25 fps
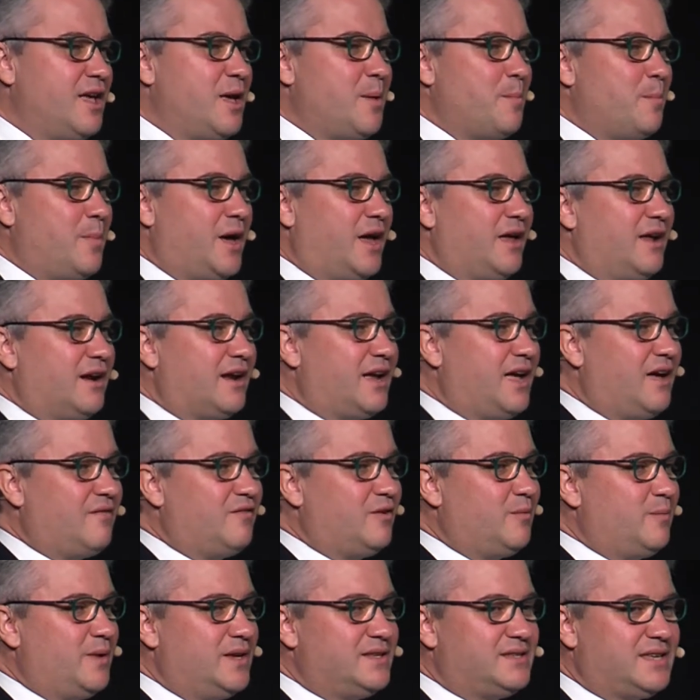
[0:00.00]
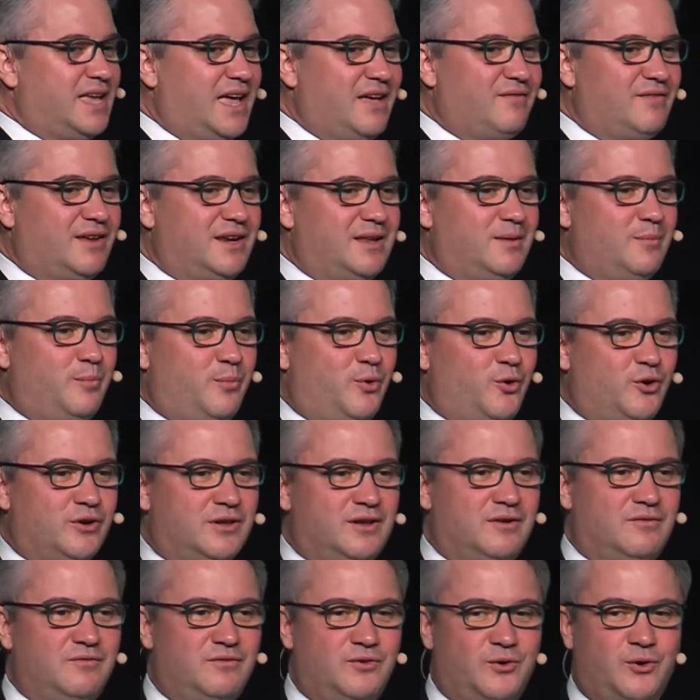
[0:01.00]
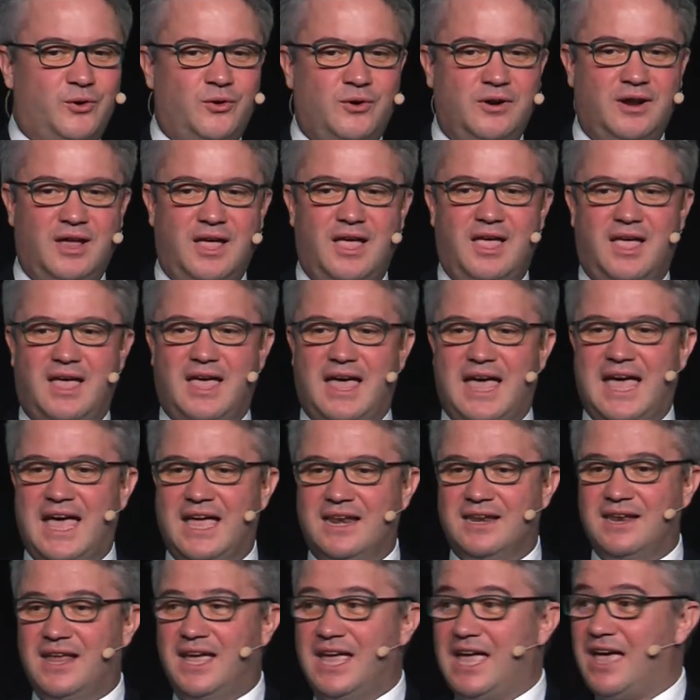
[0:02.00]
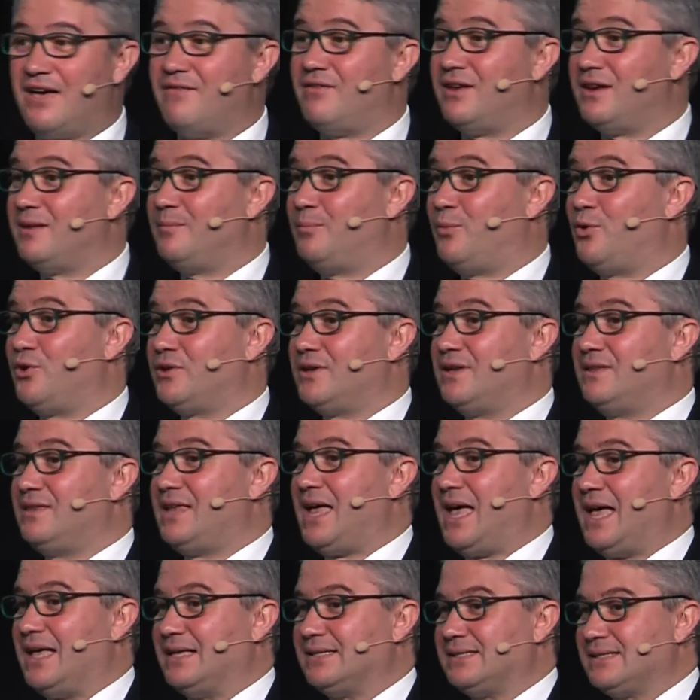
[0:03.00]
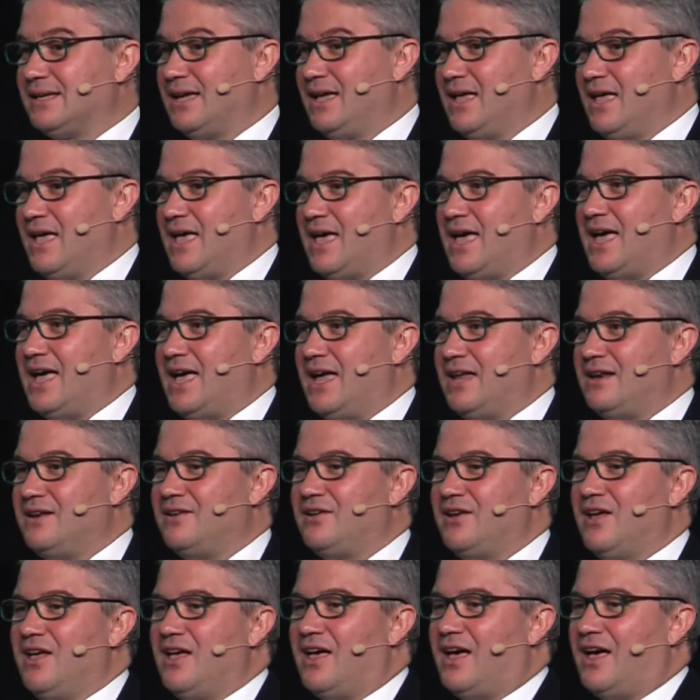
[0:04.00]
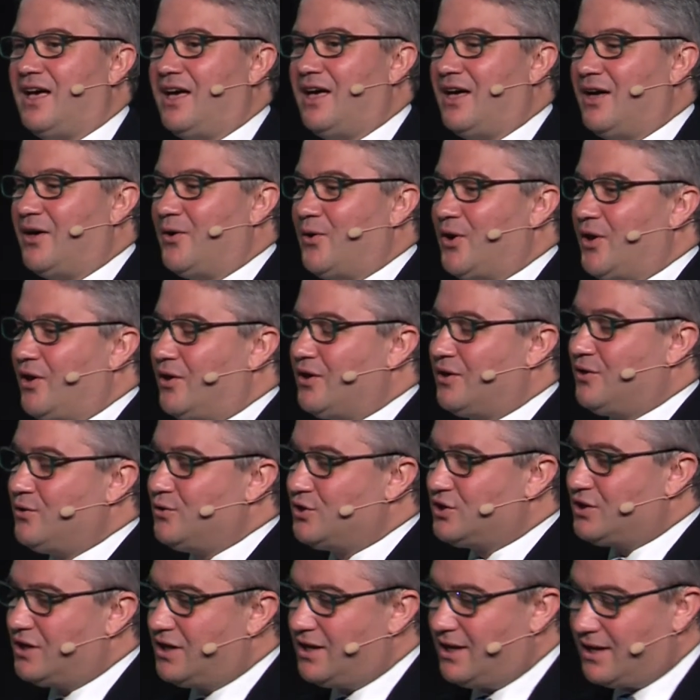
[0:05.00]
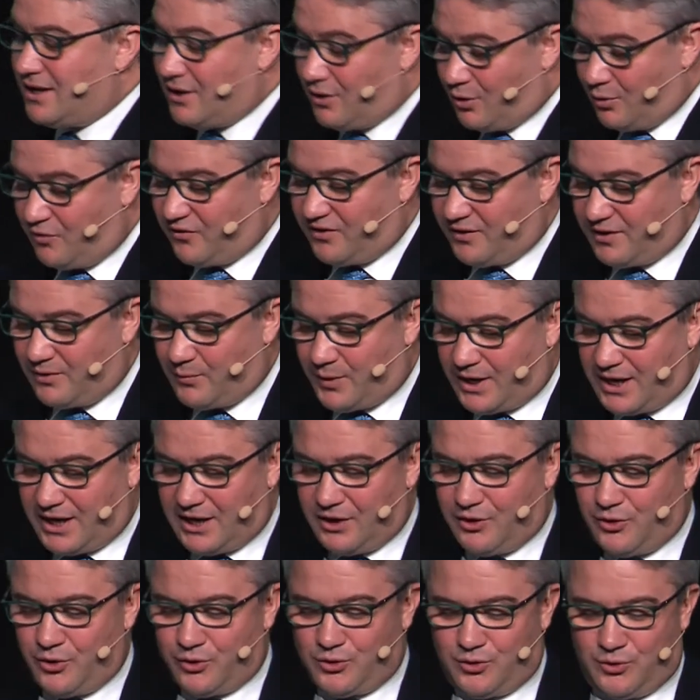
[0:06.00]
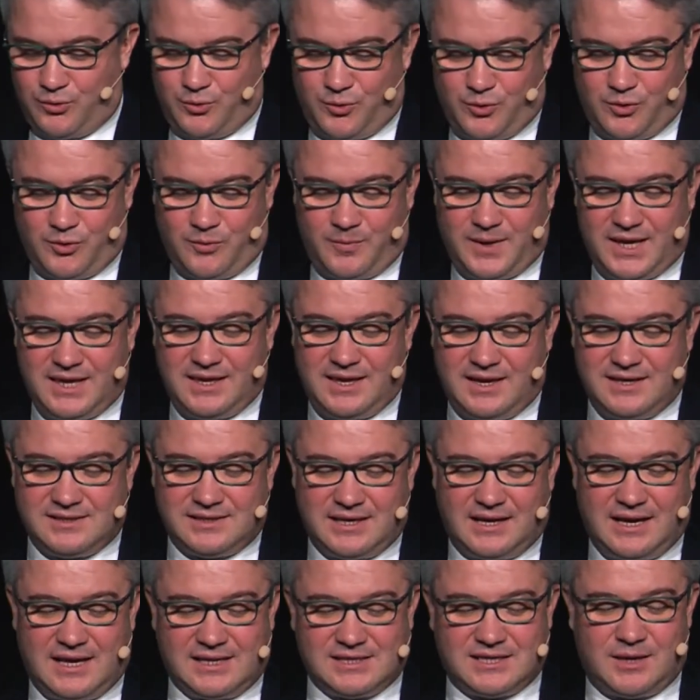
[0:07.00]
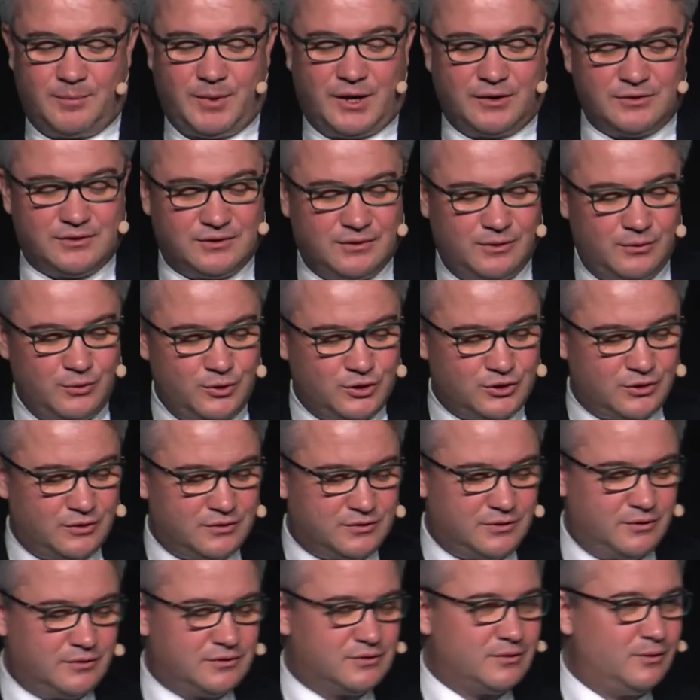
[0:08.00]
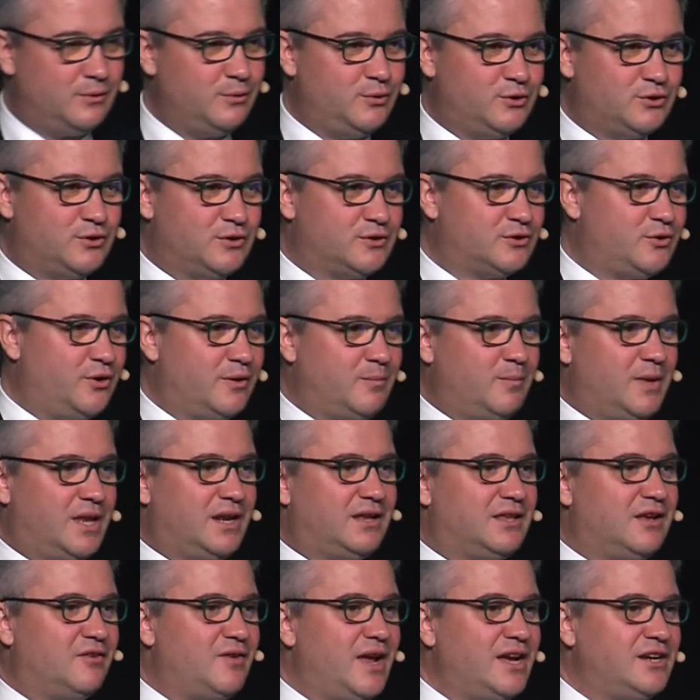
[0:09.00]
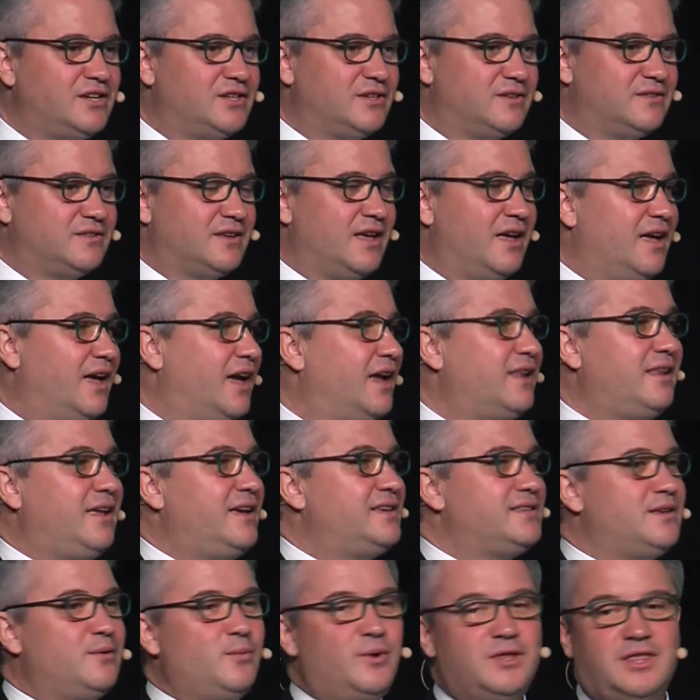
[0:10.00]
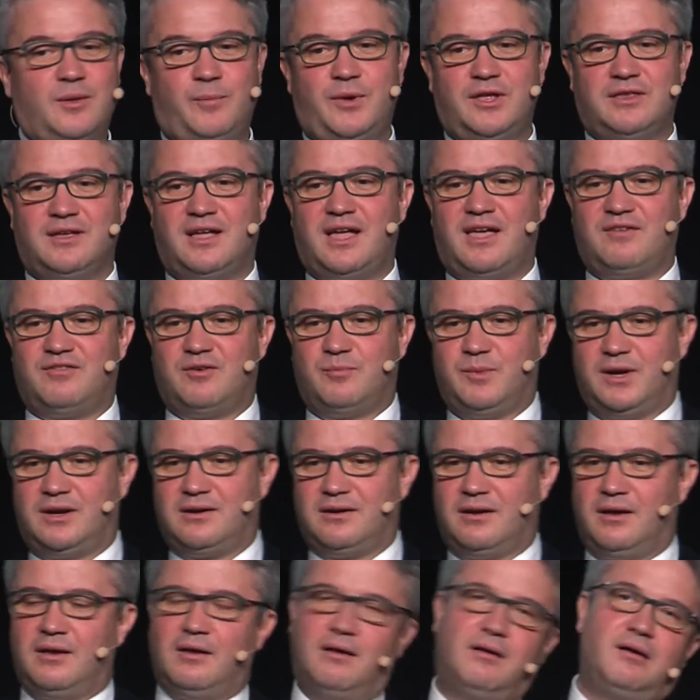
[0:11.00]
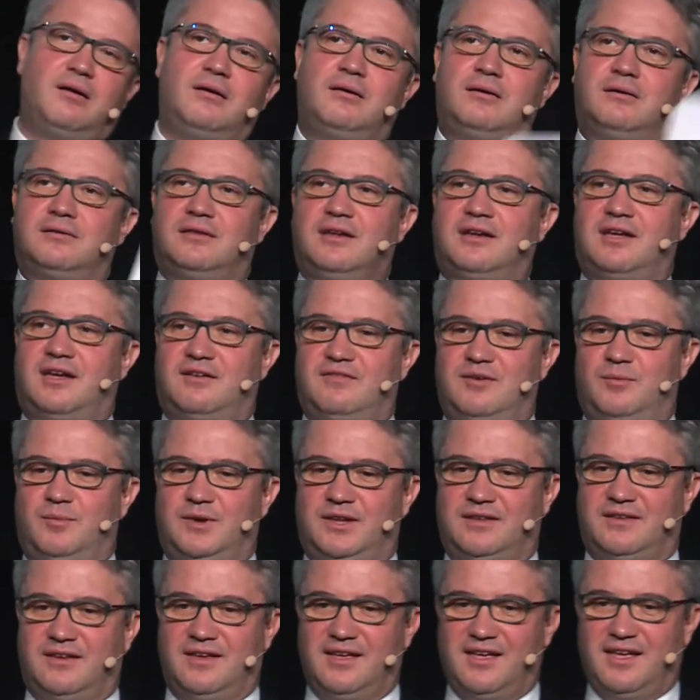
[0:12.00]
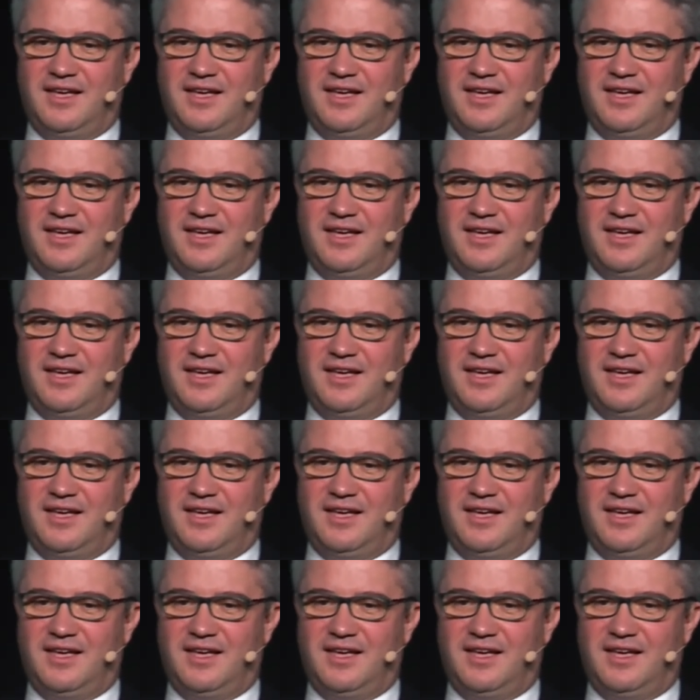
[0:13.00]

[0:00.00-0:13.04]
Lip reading: But governments have an important role, and they have an important task. And usually, often when I go to meetings and ask about solutions, those solutions go in many directions. And I say, what about government? Oh, the government.